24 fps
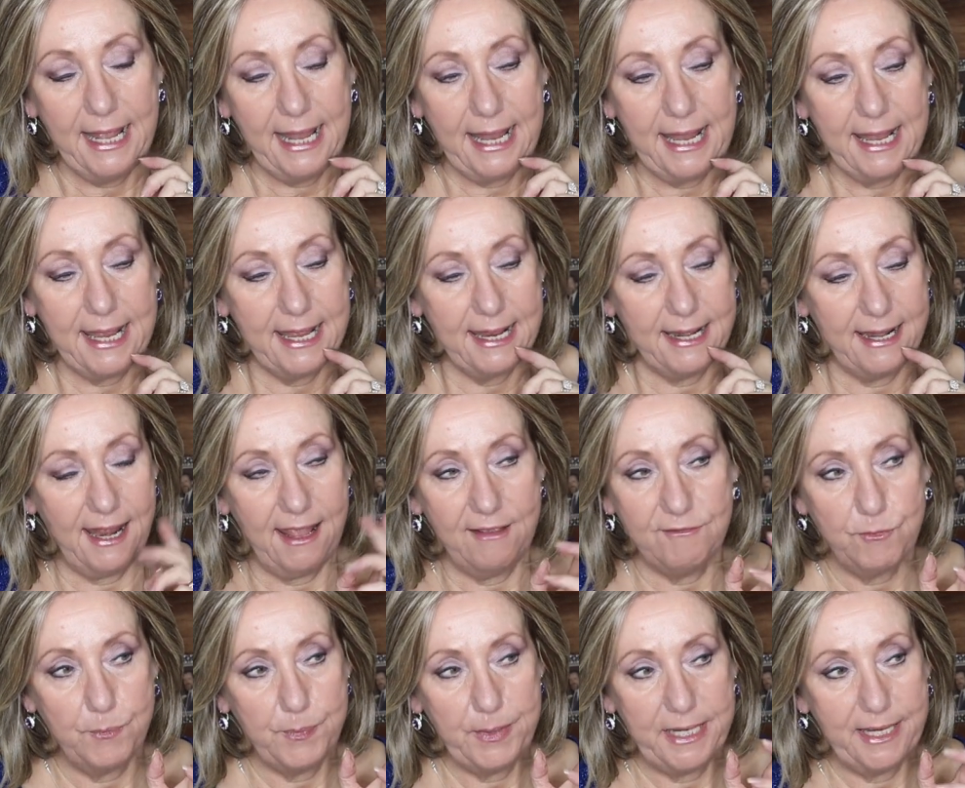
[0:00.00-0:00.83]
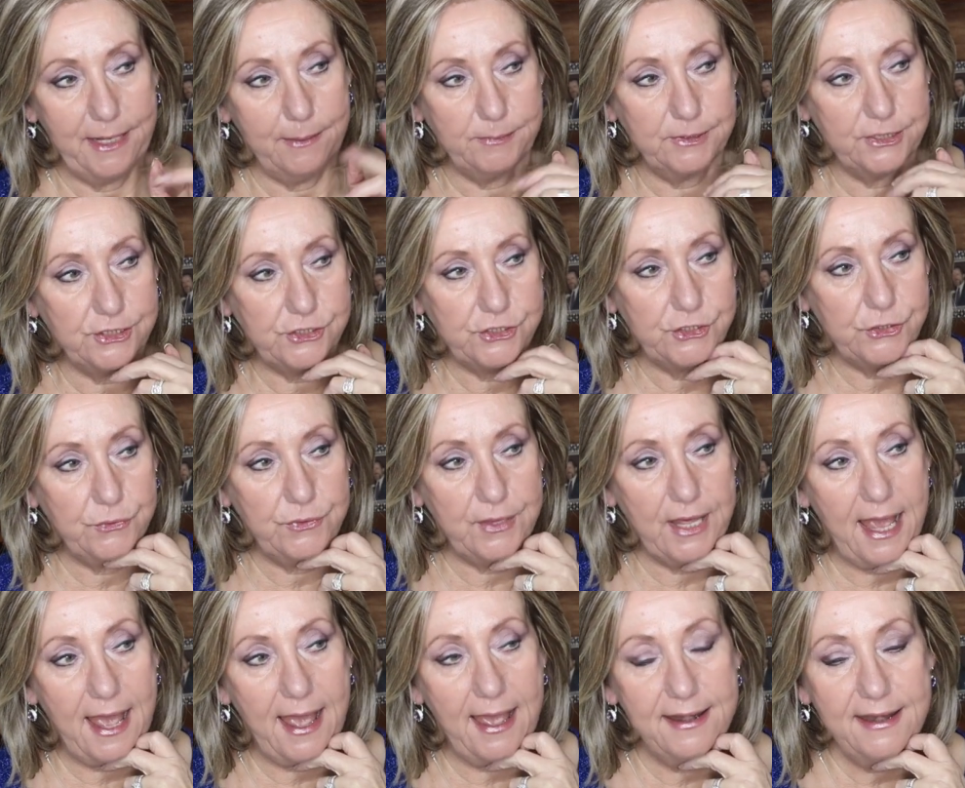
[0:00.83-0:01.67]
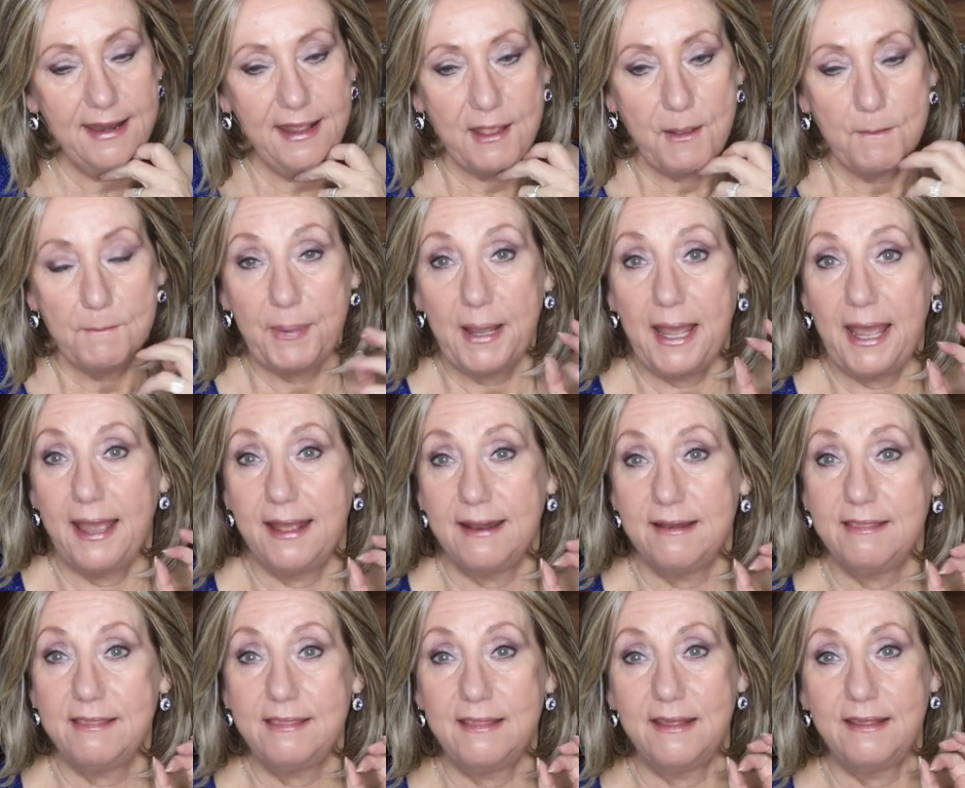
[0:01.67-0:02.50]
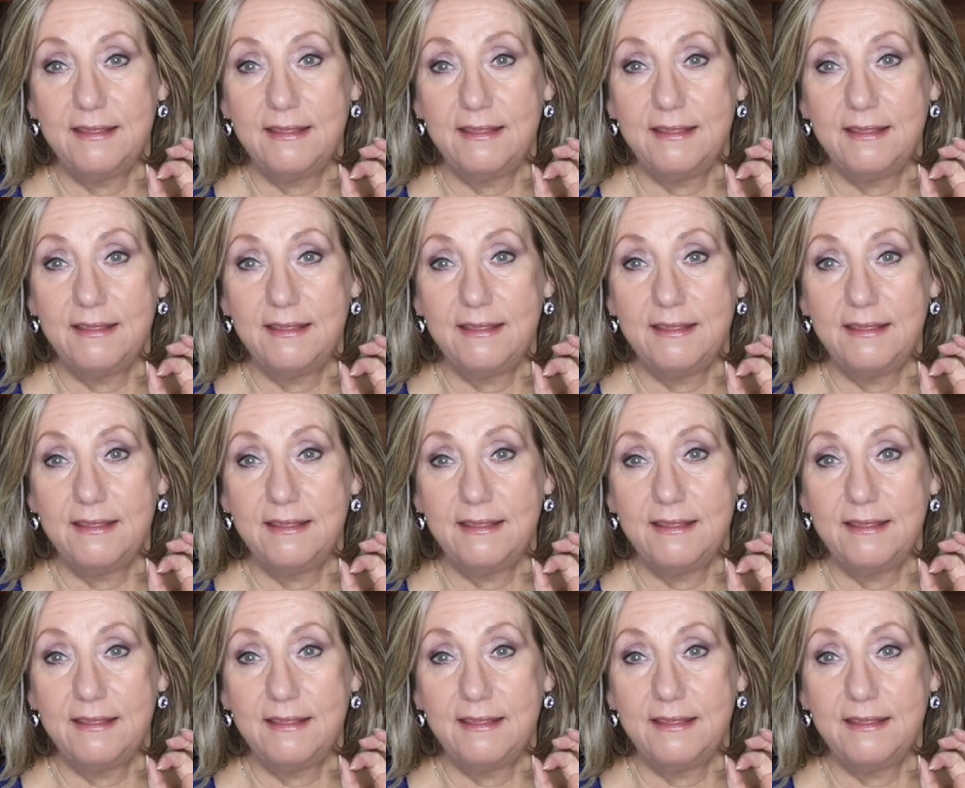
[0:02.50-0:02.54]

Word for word: and I haven't been able to do that but